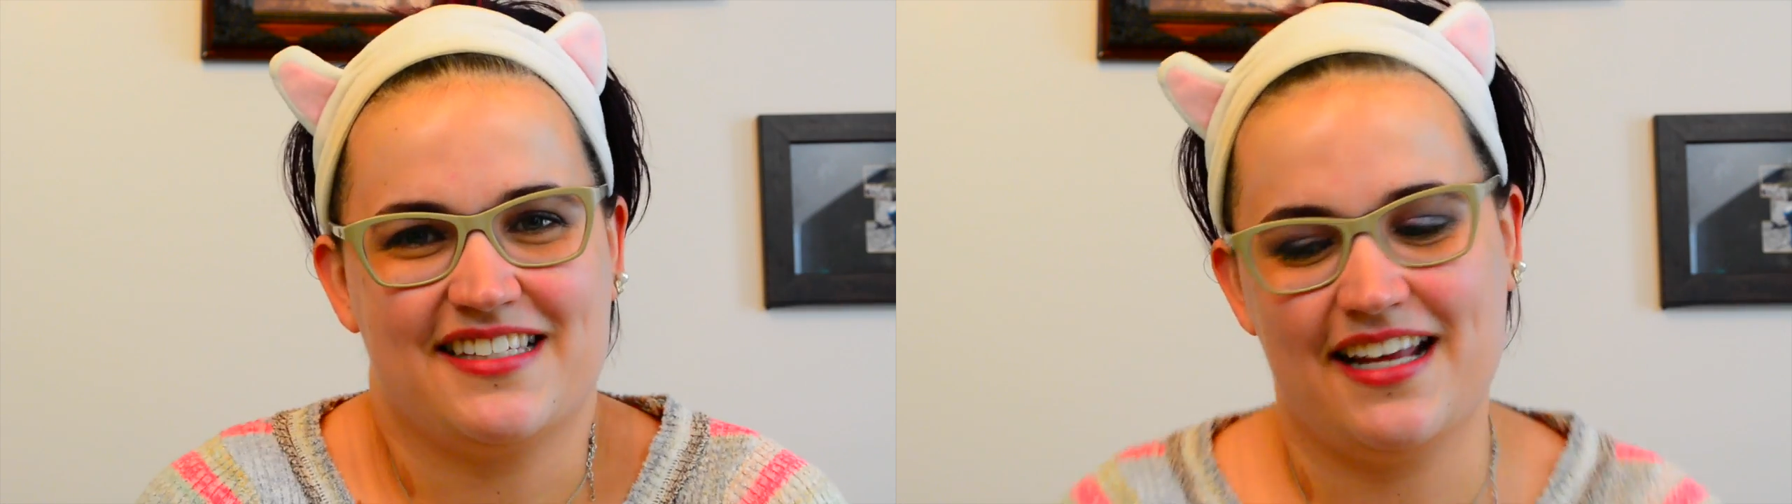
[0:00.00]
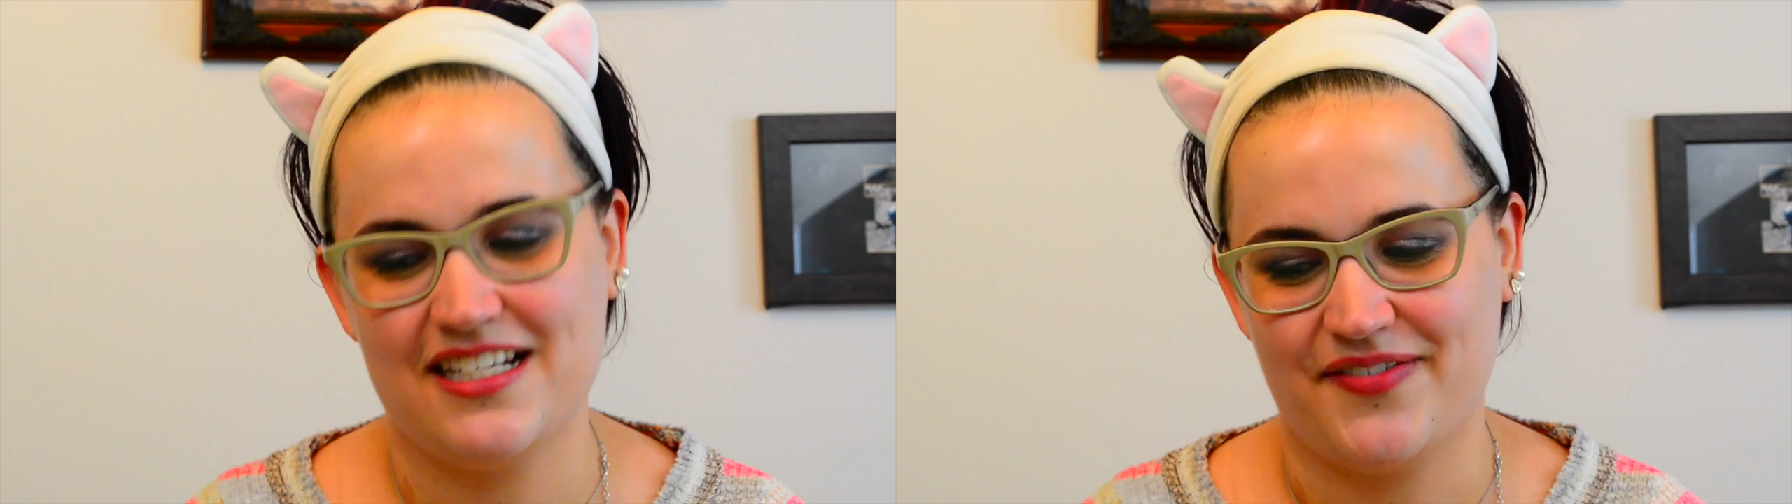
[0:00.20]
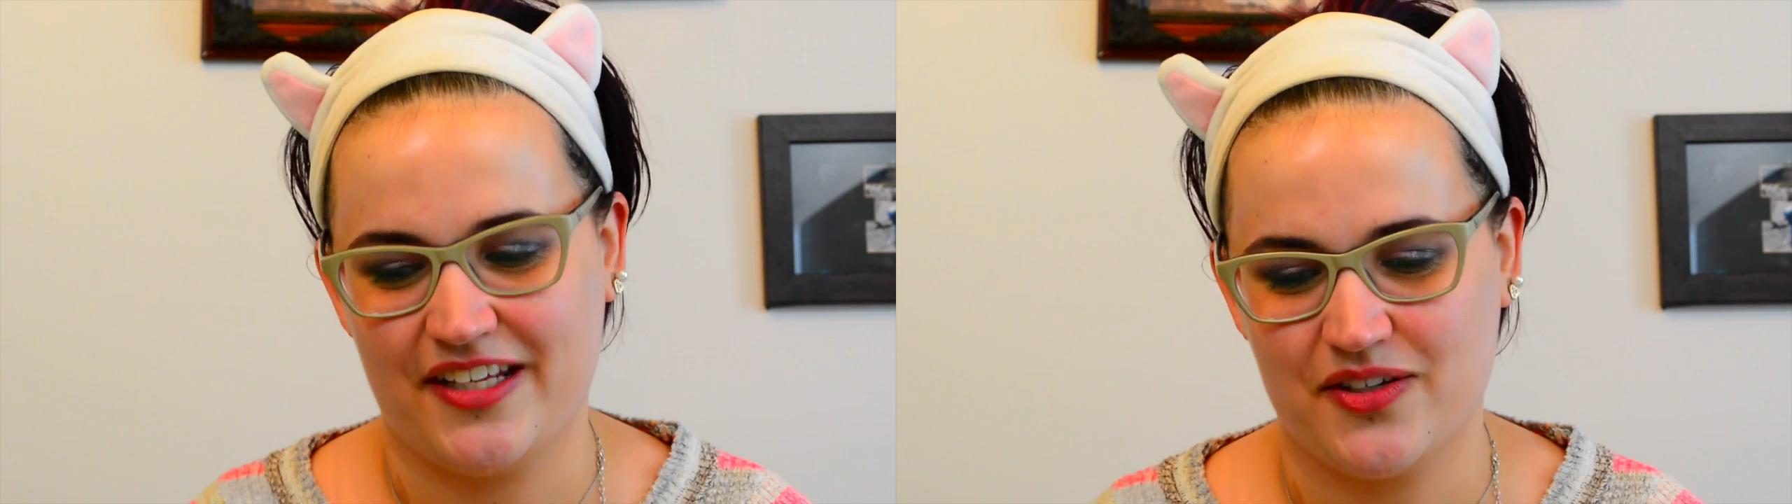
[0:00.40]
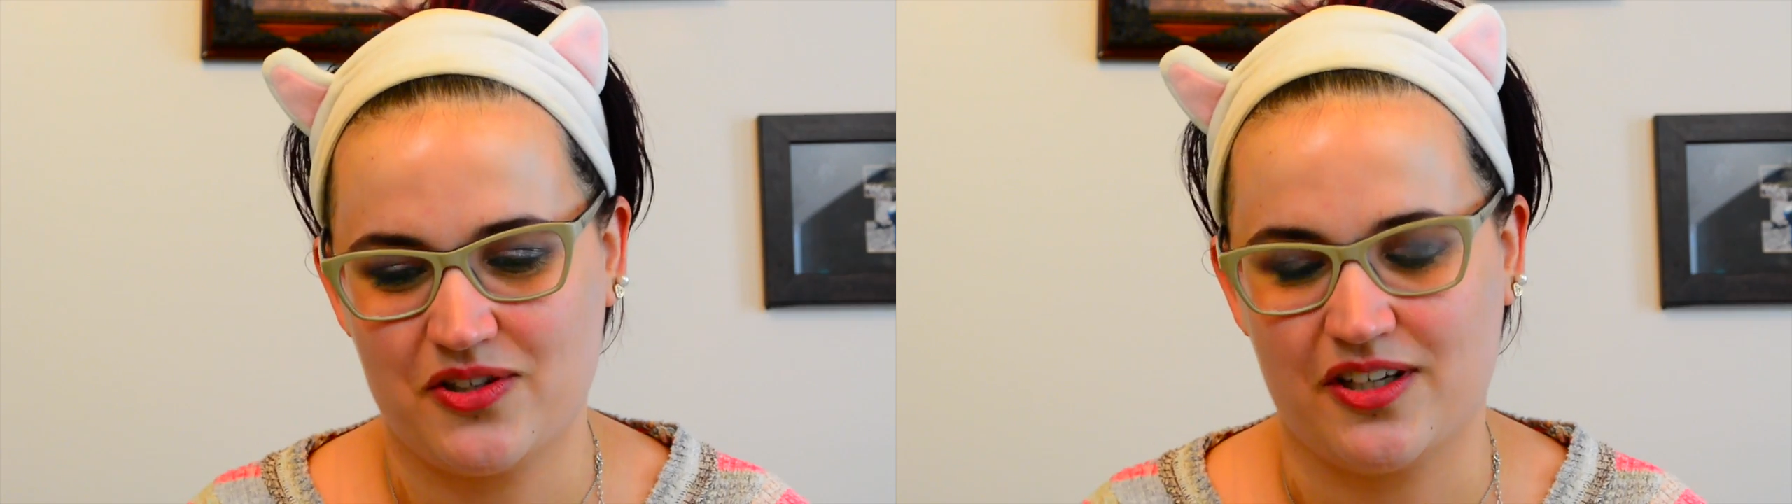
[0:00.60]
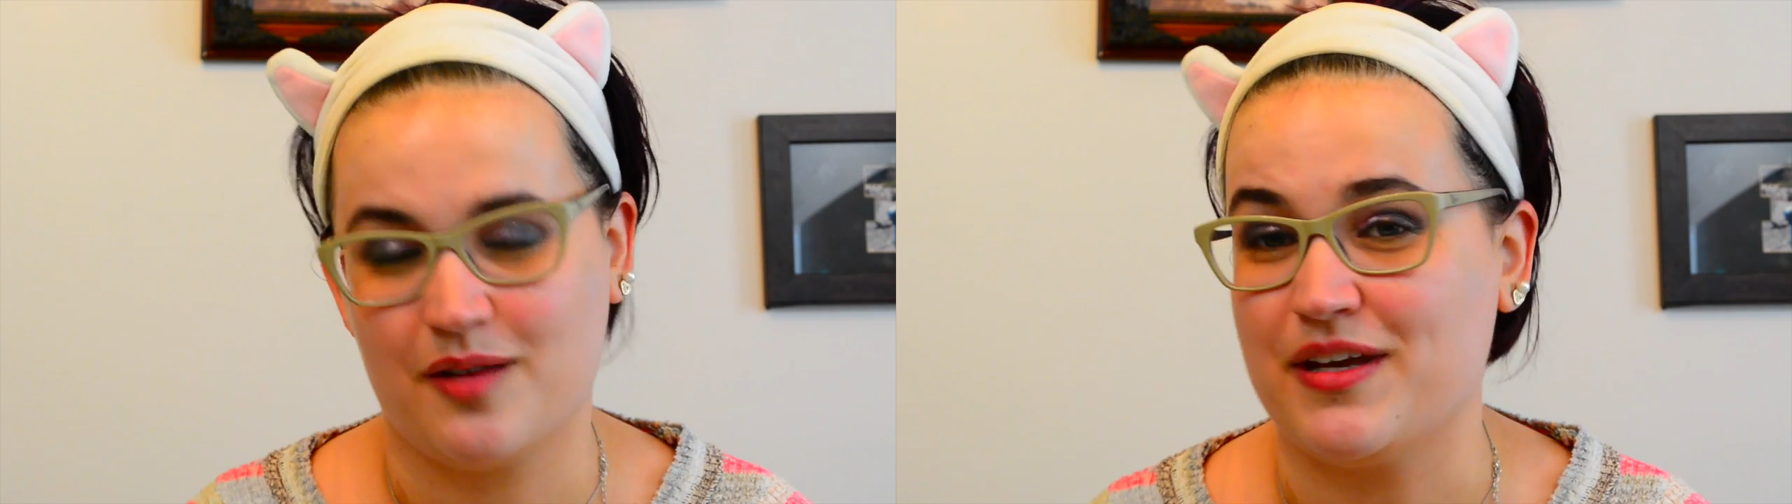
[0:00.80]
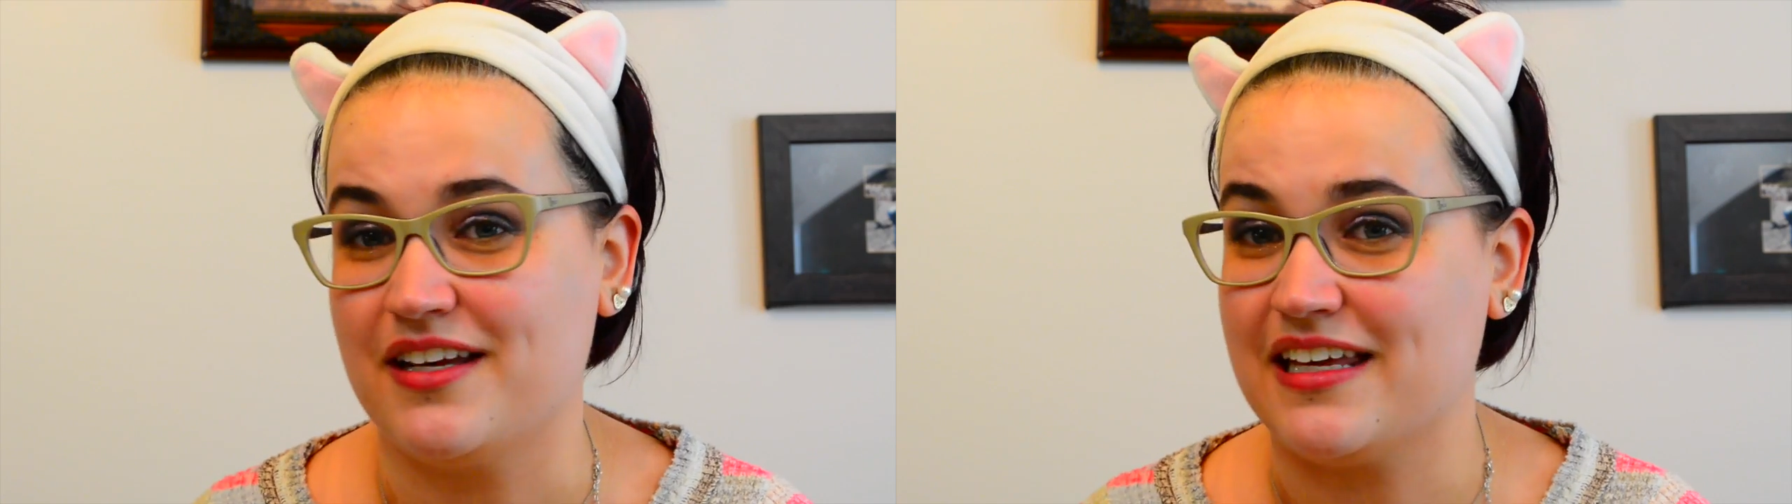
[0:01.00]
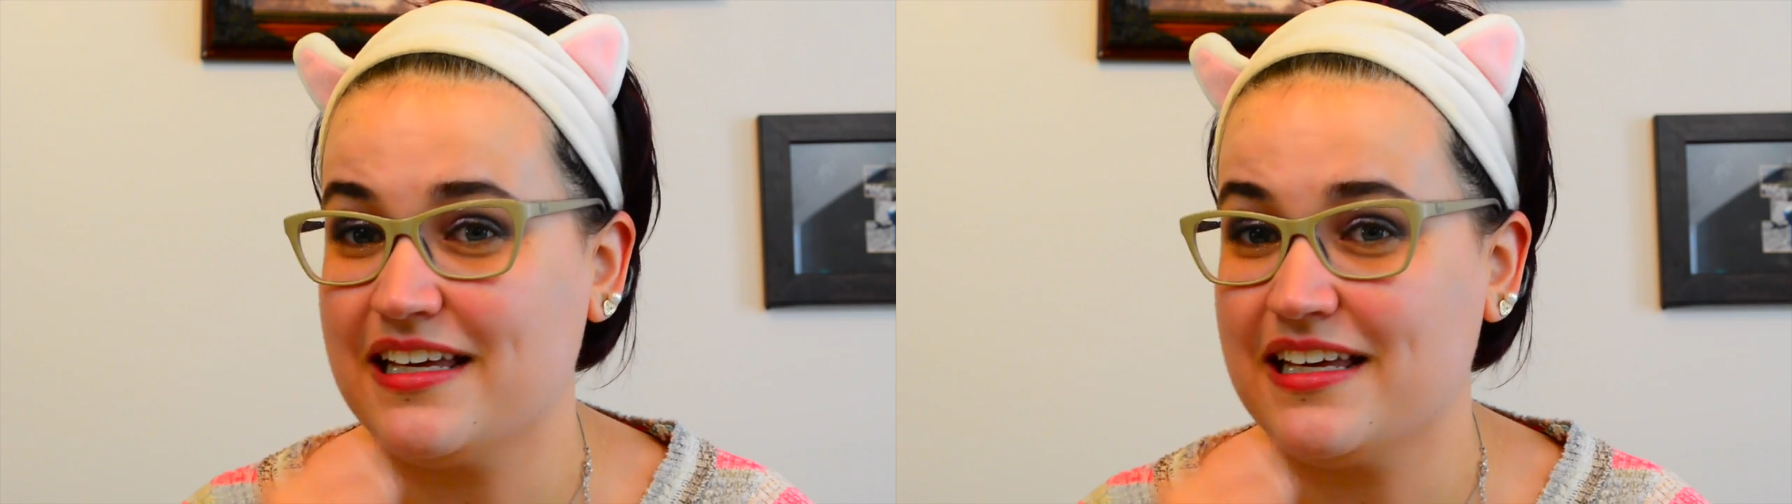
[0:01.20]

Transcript: Today's video is going to be an